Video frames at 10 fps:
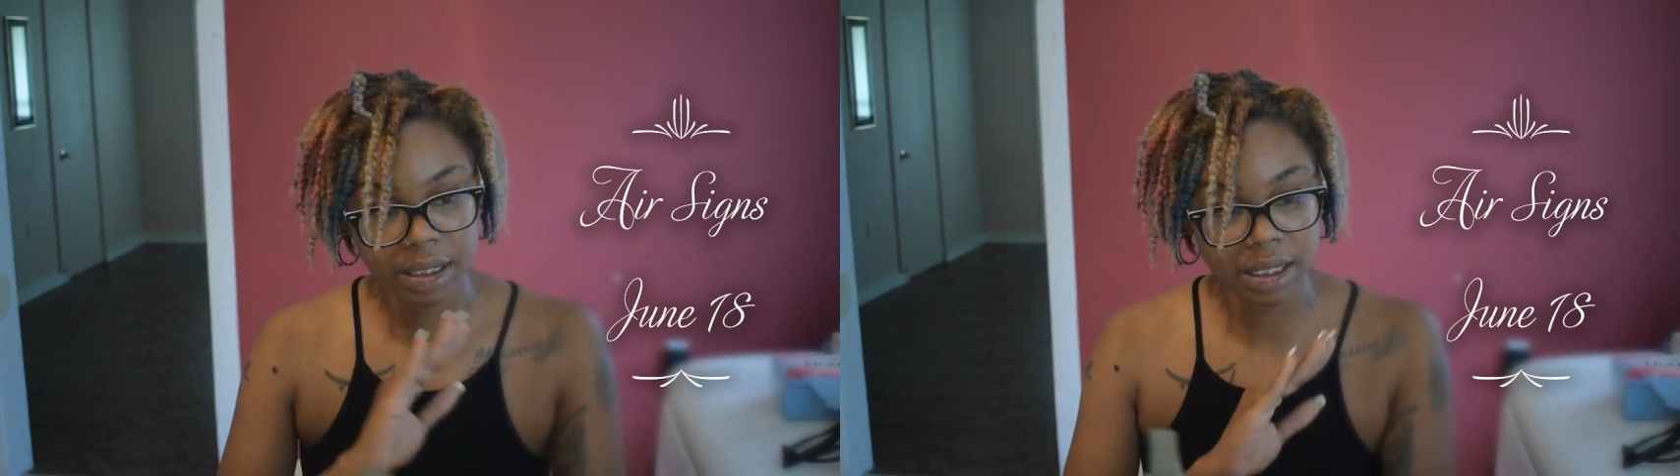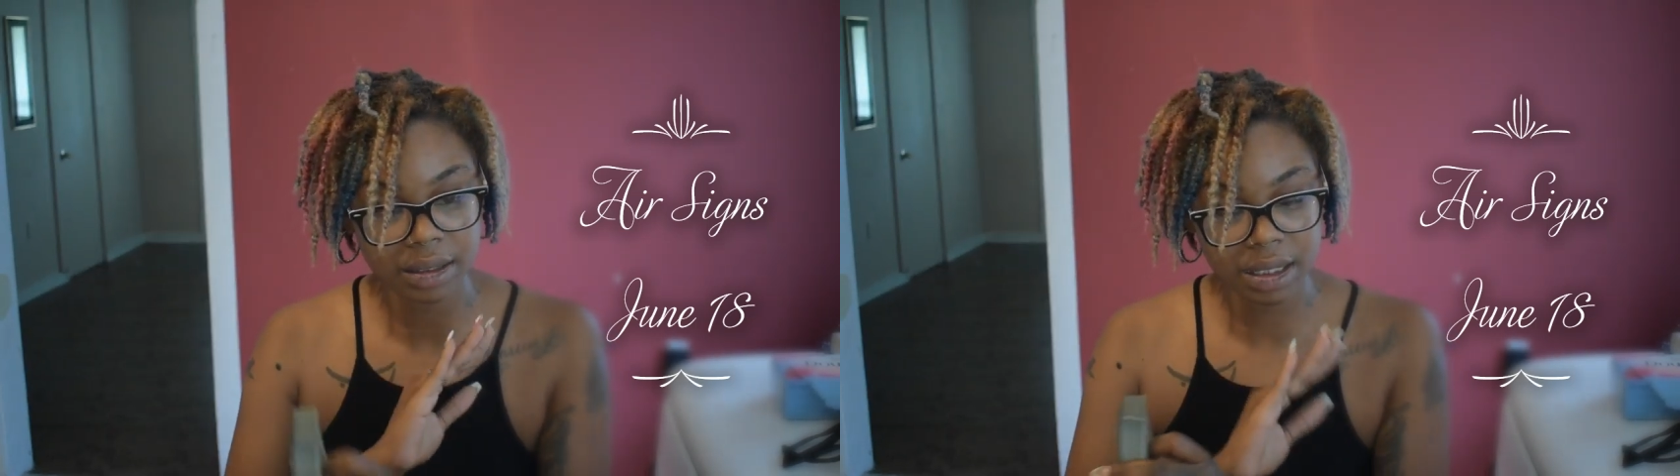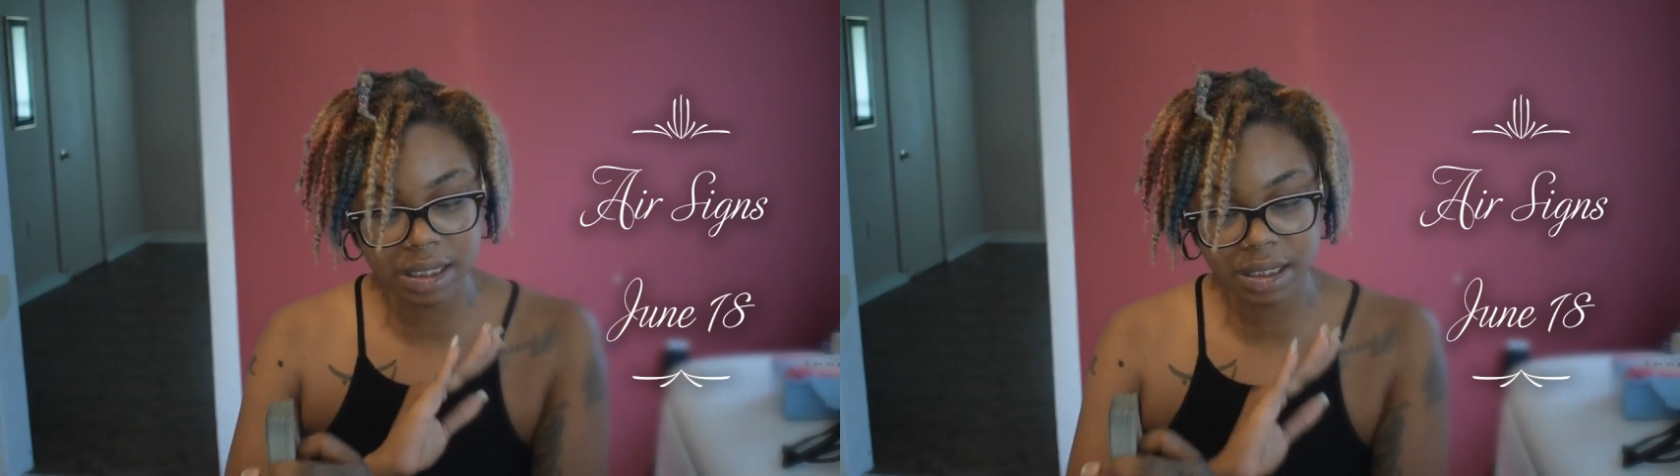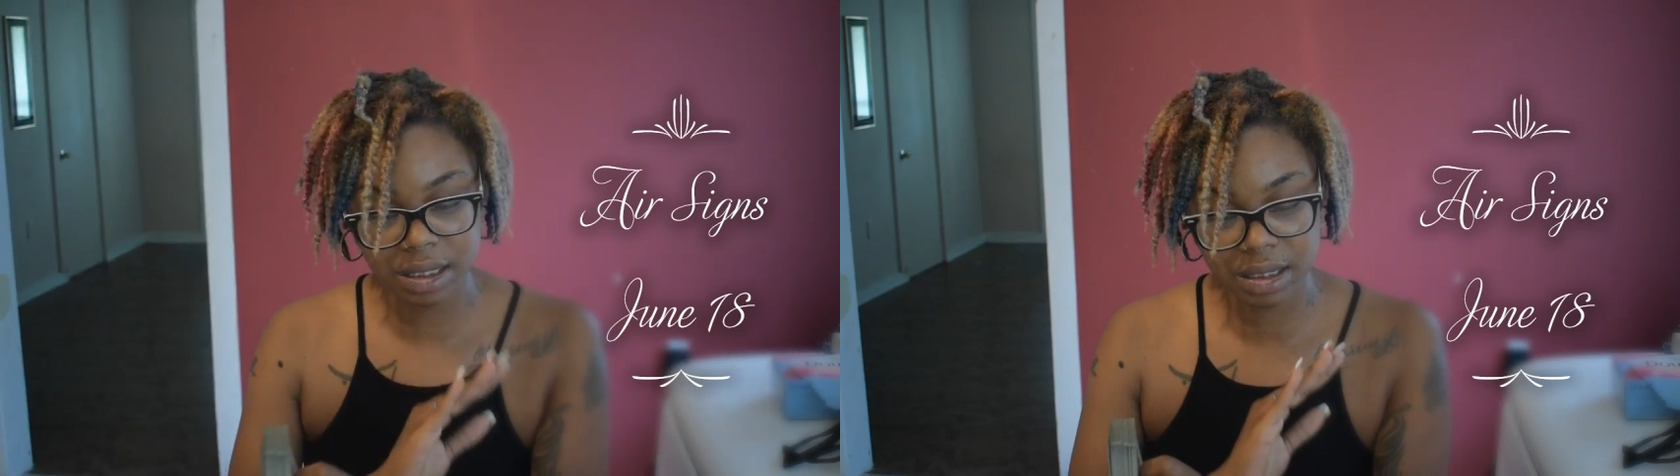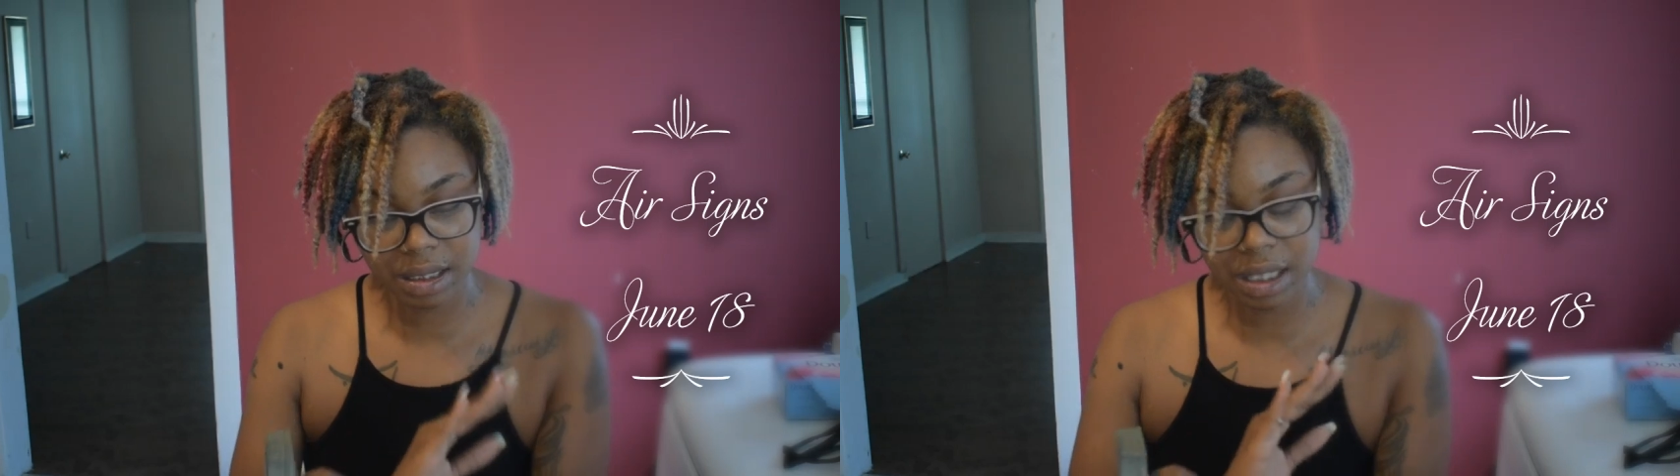in
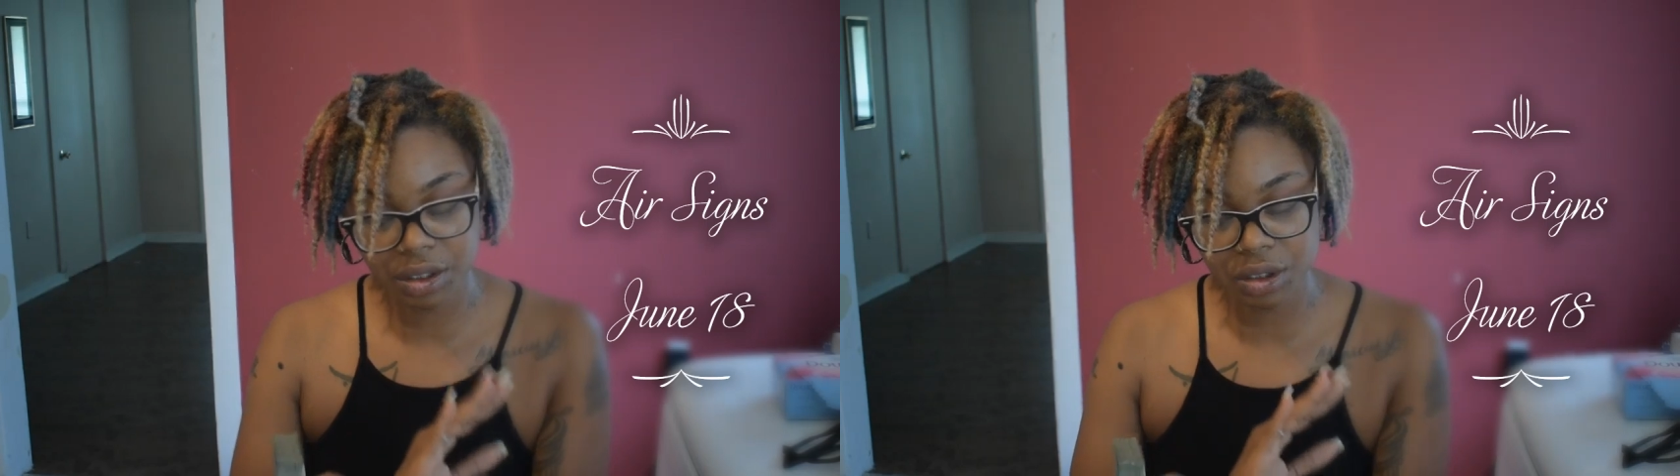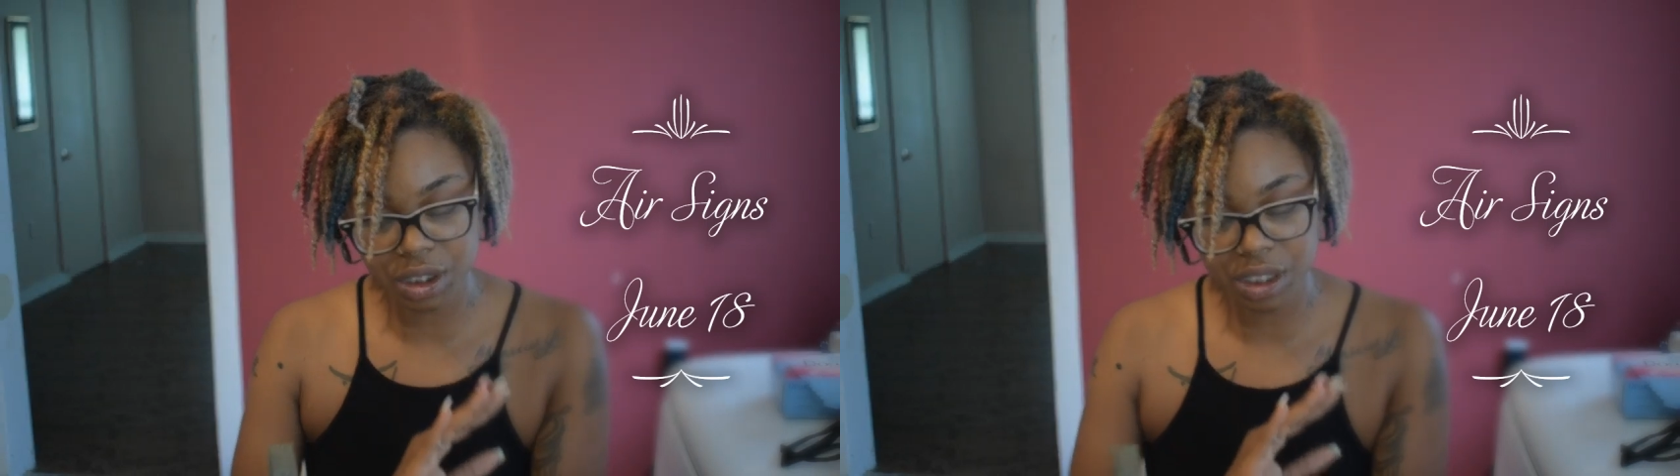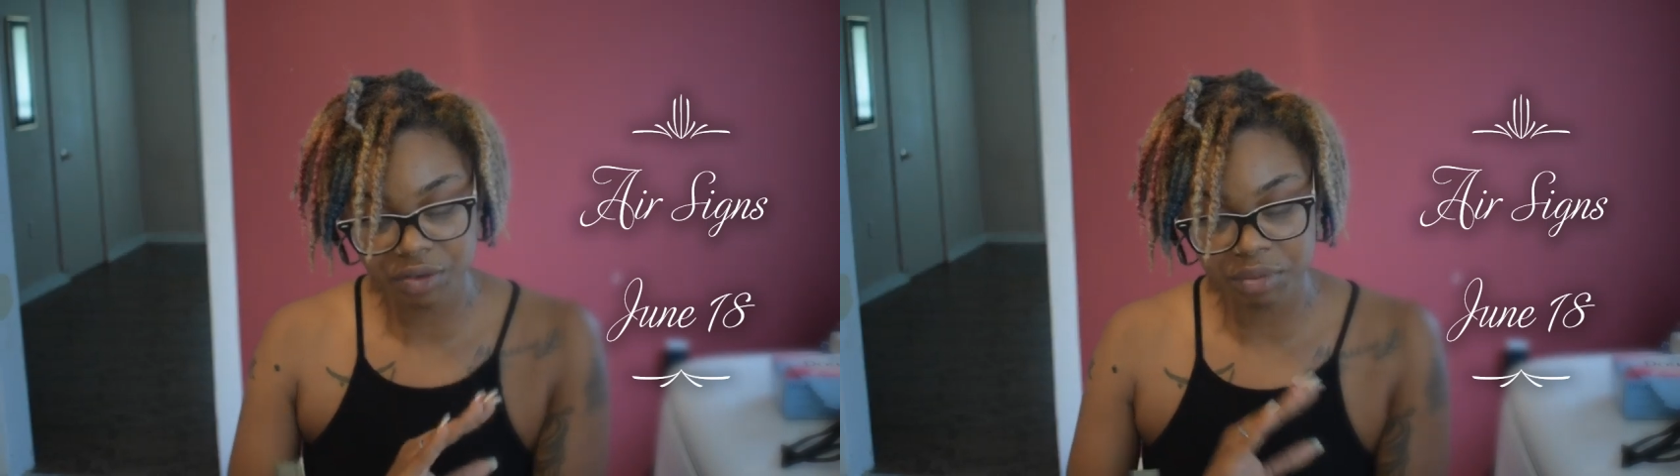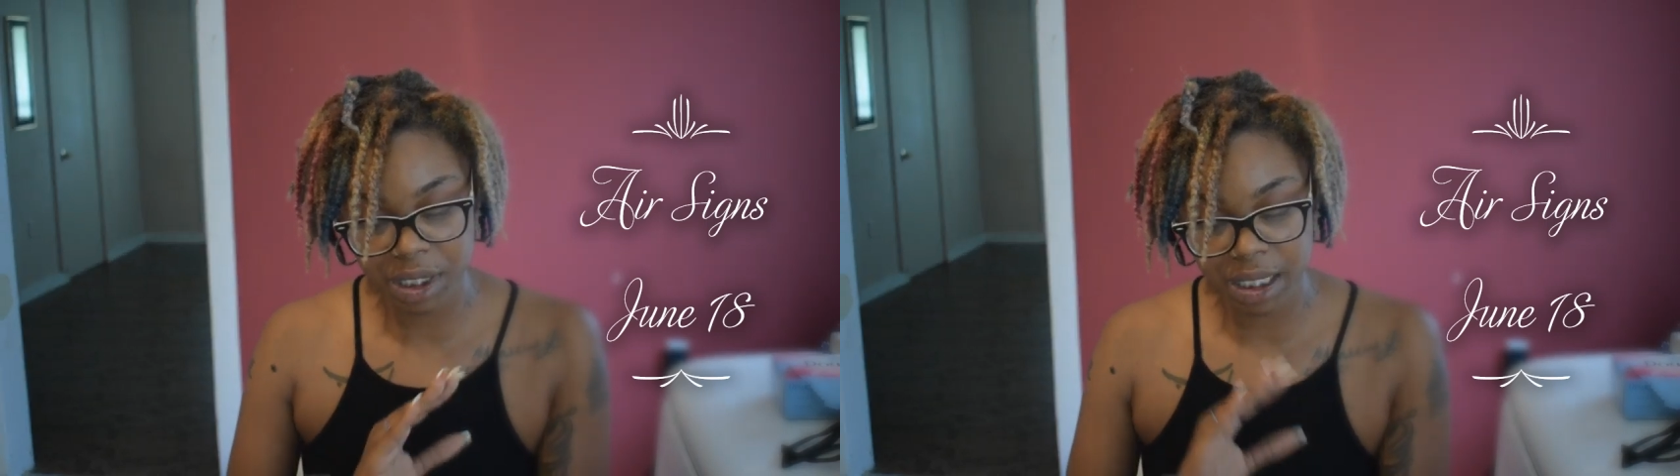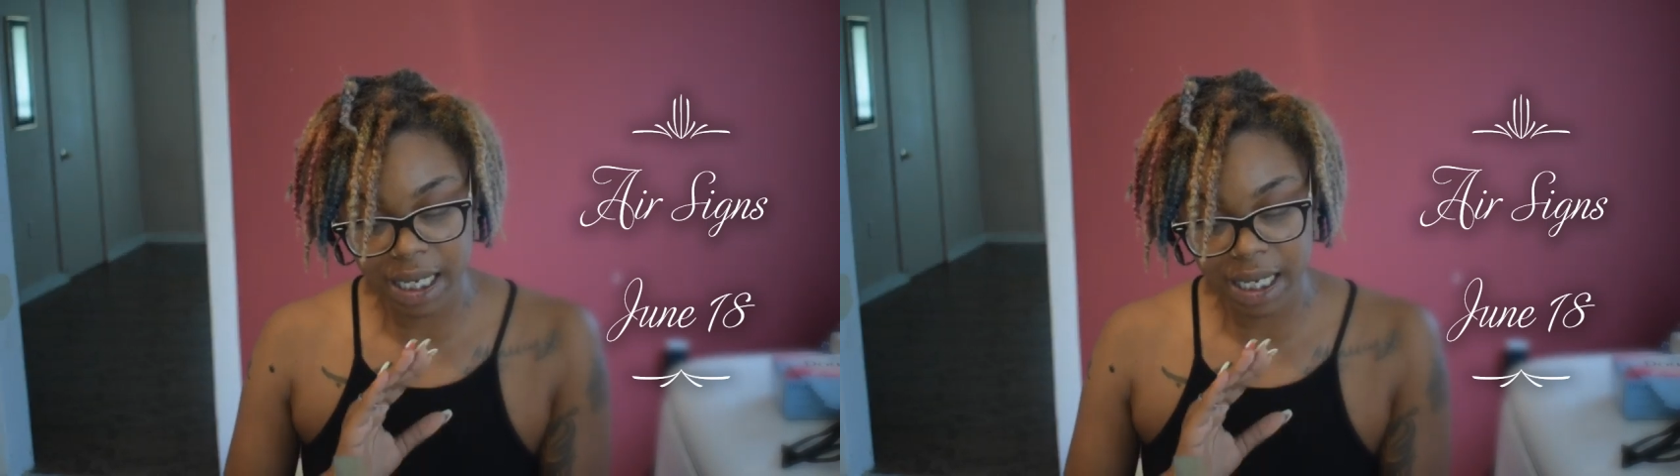this energy of being